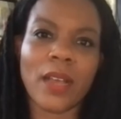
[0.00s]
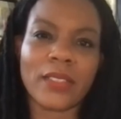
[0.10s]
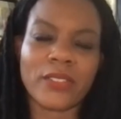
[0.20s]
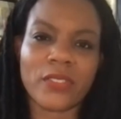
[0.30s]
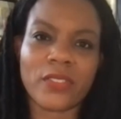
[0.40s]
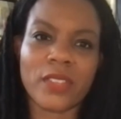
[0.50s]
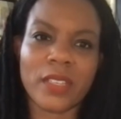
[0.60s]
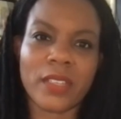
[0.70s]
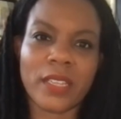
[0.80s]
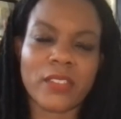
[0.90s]
I just
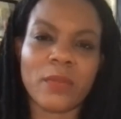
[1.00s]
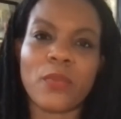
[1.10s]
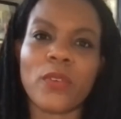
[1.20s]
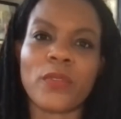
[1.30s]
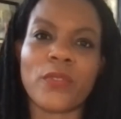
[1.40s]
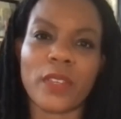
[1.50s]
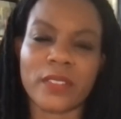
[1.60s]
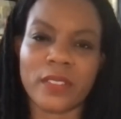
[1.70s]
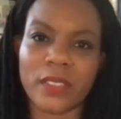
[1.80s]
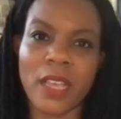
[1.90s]
think that it's important for
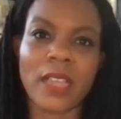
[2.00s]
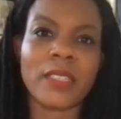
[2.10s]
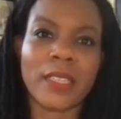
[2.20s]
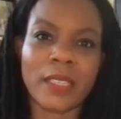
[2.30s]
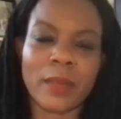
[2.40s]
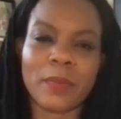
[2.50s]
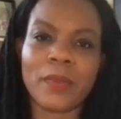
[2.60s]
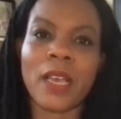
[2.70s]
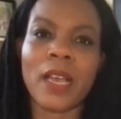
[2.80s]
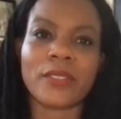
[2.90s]
us to not let up,
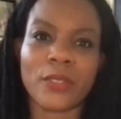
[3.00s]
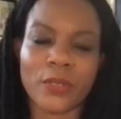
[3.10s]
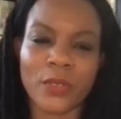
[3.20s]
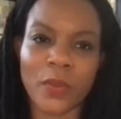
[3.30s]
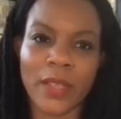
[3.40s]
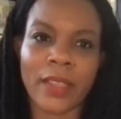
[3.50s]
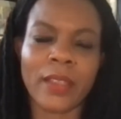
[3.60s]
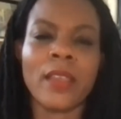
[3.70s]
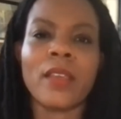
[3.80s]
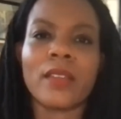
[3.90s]
not turn
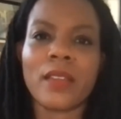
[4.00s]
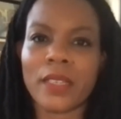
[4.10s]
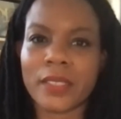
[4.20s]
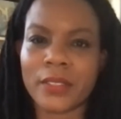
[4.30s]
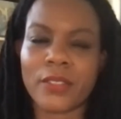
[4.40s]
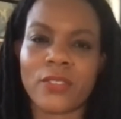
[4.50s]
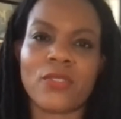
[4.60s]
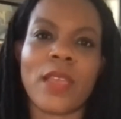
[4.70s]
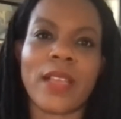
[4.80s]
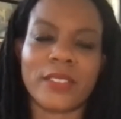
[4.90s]
away, not get
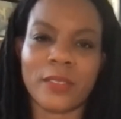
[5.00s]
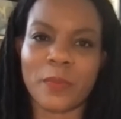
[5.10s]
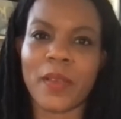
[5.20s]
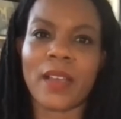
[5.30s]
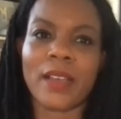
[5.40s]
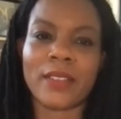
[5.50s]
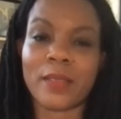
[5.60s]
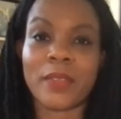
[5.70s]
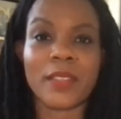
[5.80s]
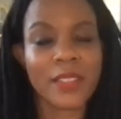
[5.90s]
distracted by
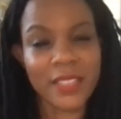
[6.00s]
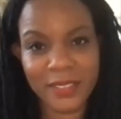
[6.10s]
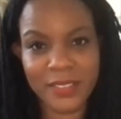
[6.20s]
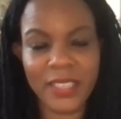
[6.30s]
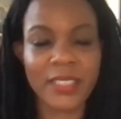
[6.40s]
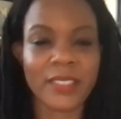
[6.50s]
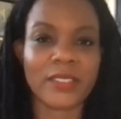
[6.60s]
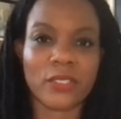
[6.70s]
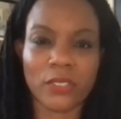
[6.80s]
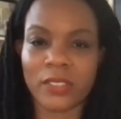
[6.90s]
some of the things that
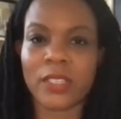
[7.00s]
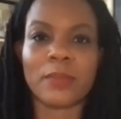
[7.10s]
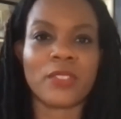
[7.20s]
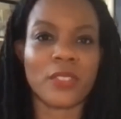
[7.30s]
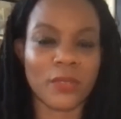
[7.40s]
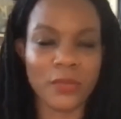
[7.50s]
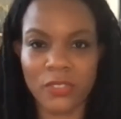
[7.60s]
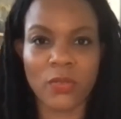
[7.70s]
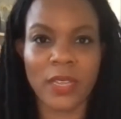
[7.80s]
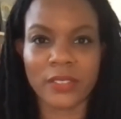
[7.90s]
attempt to
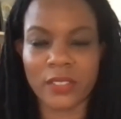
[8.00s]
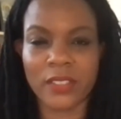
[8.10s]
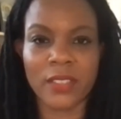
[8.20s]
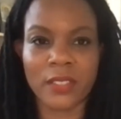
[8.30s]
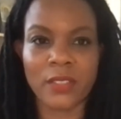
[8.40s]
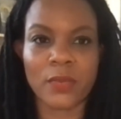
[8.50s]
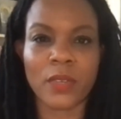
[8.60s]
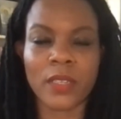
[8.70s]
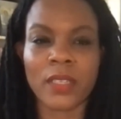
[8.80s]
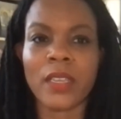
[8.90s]
distract us in this
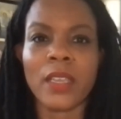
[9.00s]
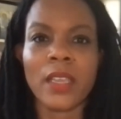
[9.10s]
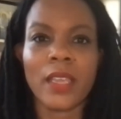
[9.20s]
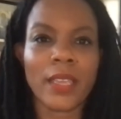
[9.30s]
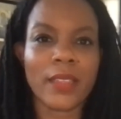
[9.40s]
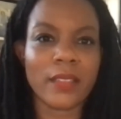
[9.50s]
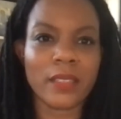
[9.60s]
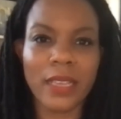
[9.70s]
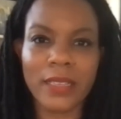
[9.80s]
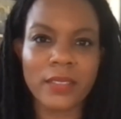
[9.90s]
work. And the
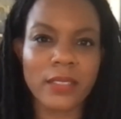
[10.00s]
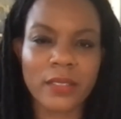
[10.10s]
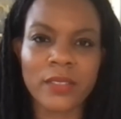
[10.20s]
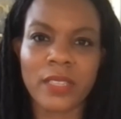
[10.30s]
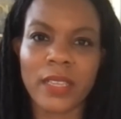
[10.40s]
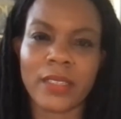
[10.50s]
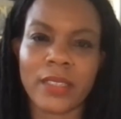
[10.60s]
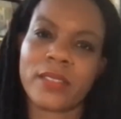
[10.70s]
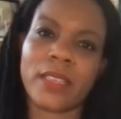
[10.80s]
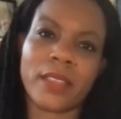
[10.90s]
last thing I'll say
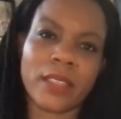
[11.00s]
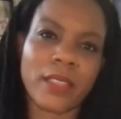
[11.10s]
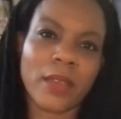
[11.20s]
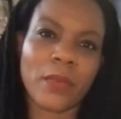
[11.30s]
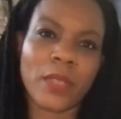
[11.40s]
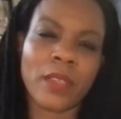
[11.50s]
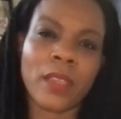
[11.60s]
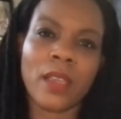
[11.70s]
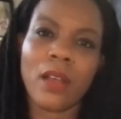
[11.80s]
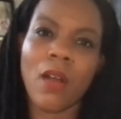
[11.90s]
is I think that
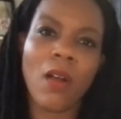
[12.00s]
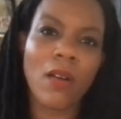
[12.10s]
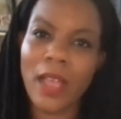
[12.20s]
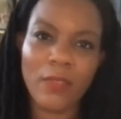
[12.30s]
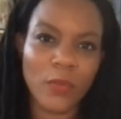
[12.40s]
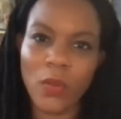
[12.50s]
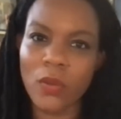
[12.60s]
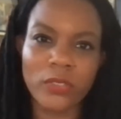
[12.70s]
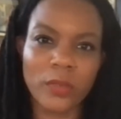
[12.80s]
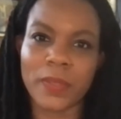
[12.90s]
we all have a
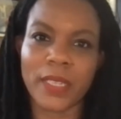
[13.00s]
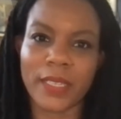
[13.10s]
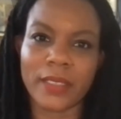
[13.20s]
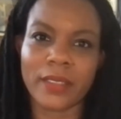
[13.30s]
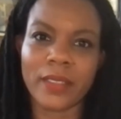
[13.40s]
role to play,